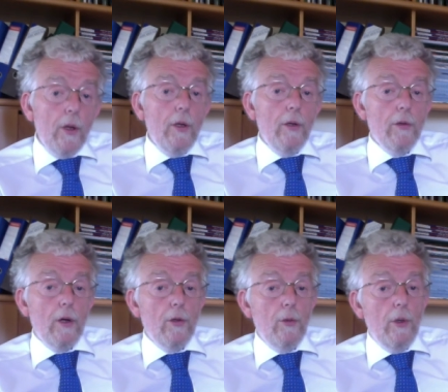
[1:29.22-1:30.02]
your
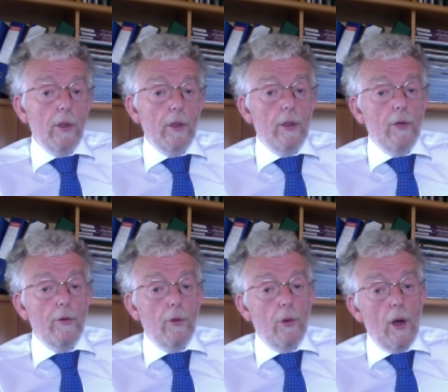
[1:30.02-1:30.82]
doctor will give
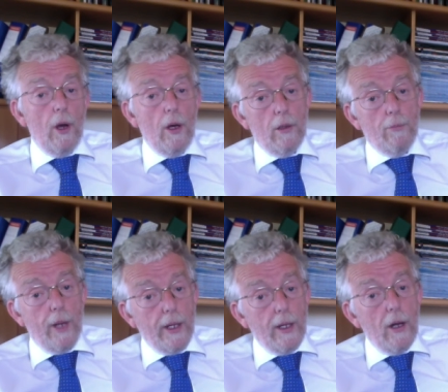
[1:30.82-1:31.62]
you
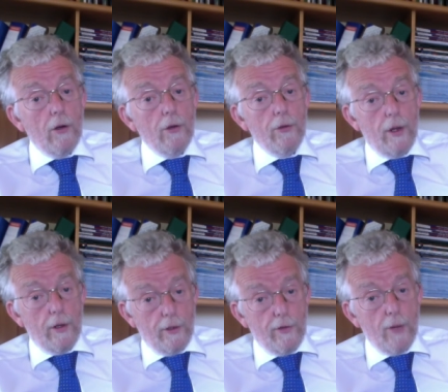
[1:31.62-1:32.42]
painkillers or
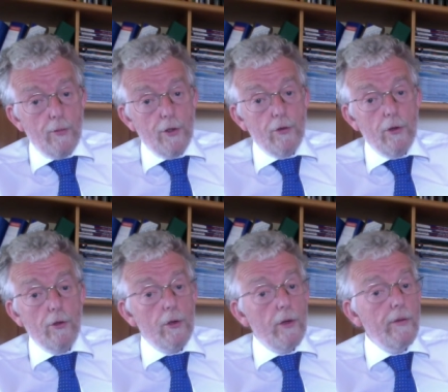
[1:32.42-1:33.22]
anti-inflammatory drugs
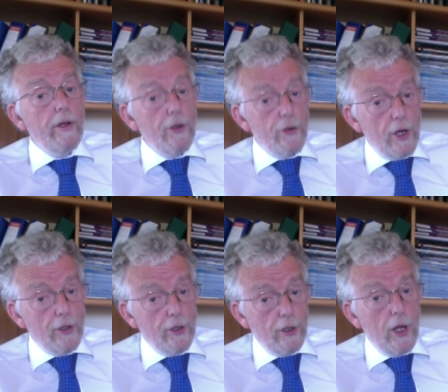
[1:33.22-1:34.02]
or even an
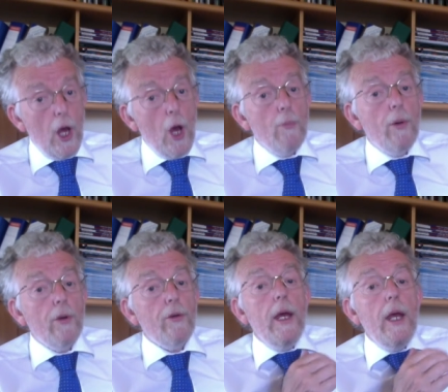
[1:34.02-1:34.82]
injection. But
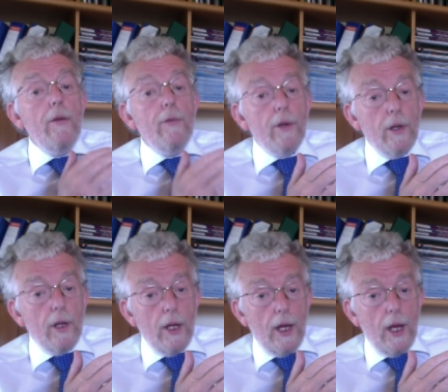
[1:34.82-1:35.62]
even
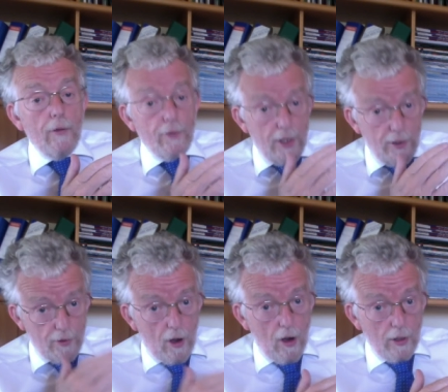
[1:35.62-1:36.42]
if these
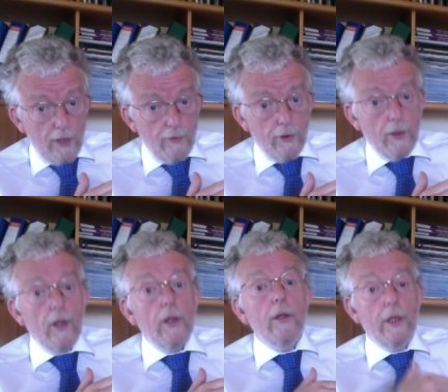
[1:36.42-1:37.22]
are given,
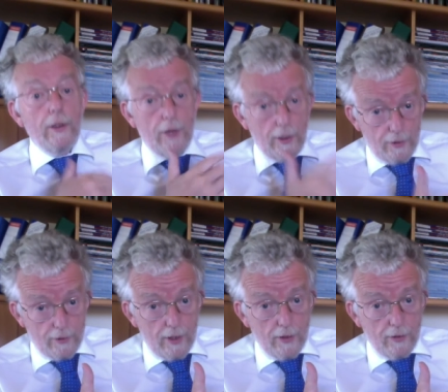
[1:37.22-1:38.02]
these
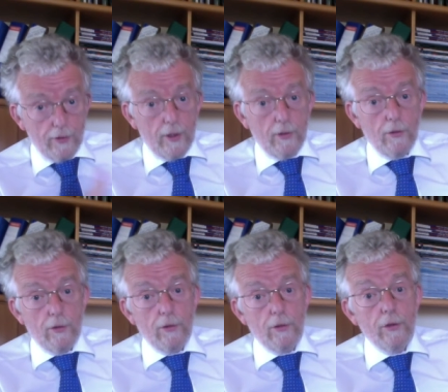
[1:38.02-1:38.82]
exercises I'm going
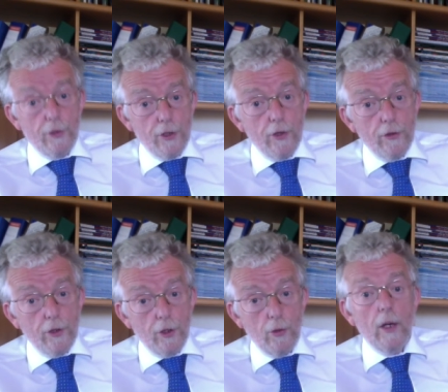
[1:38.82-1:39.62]
to suggest to
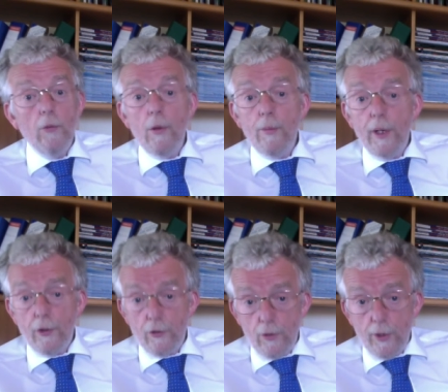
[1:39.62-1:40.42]
you will be
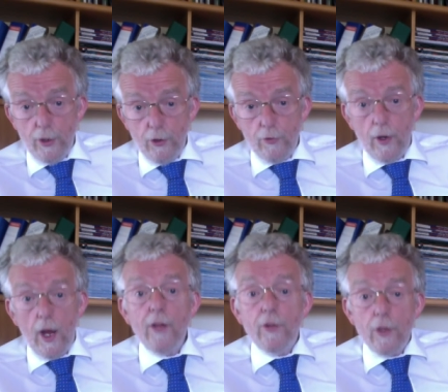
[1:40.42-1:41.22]
extremely useful,
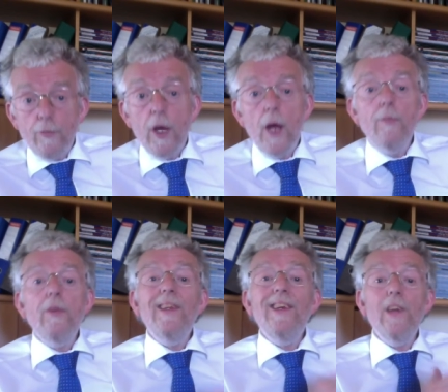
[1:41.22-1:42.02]
and sometimes
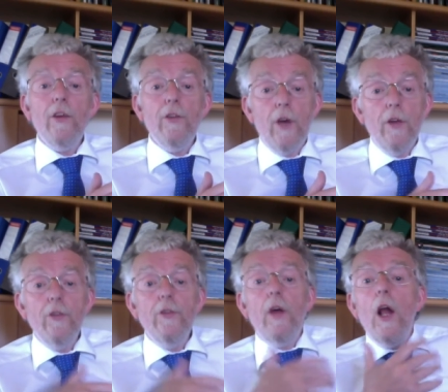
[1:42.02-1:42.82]
these
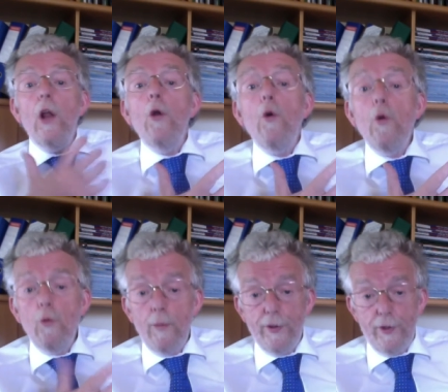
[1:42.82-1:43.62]
exercises alone will
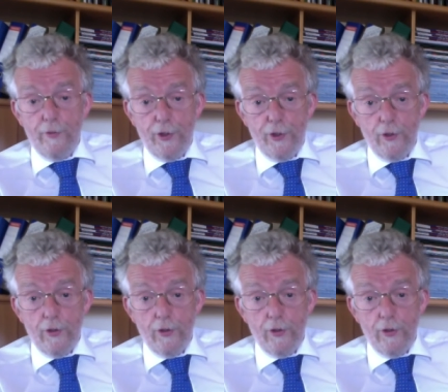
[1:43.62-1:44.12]
be sufficient